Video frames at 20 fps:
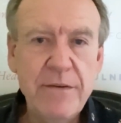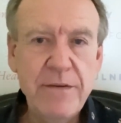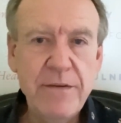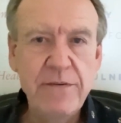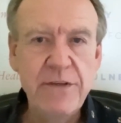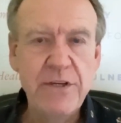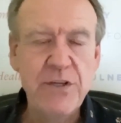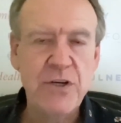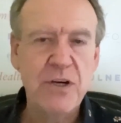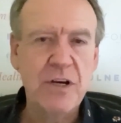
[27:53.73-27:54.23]

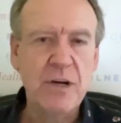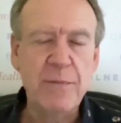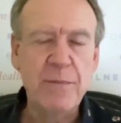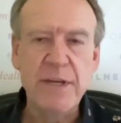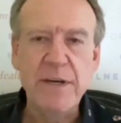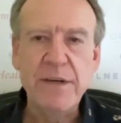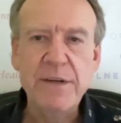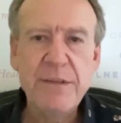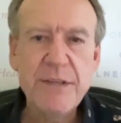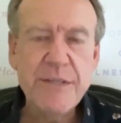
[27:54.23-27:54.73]

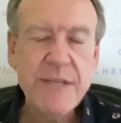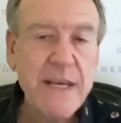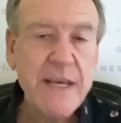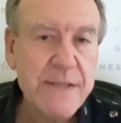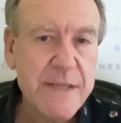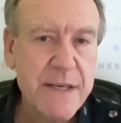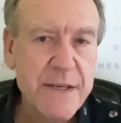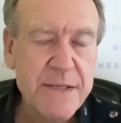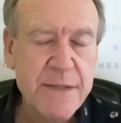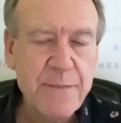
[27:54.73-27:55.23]
determined
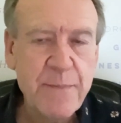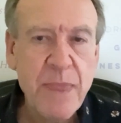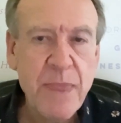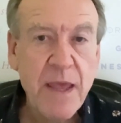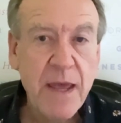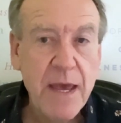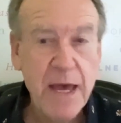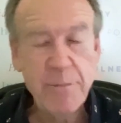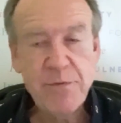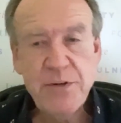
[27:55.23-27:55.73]
diseases.
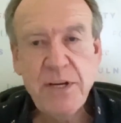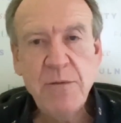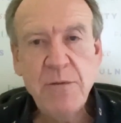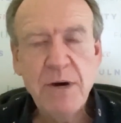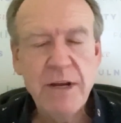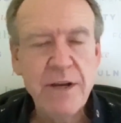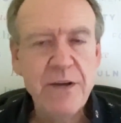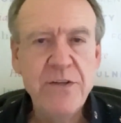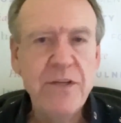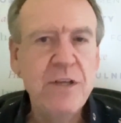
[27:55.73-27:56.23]
Apogene
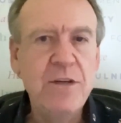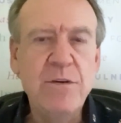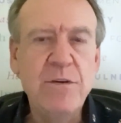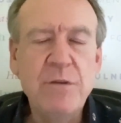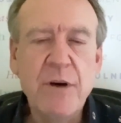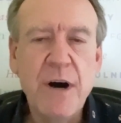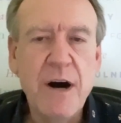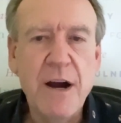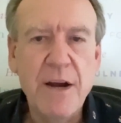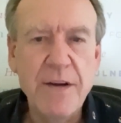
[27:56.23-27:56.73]
1 and
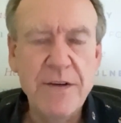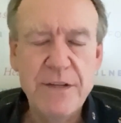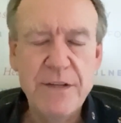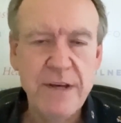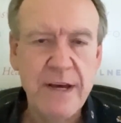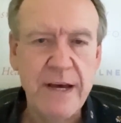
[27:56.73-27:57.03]
2 aren't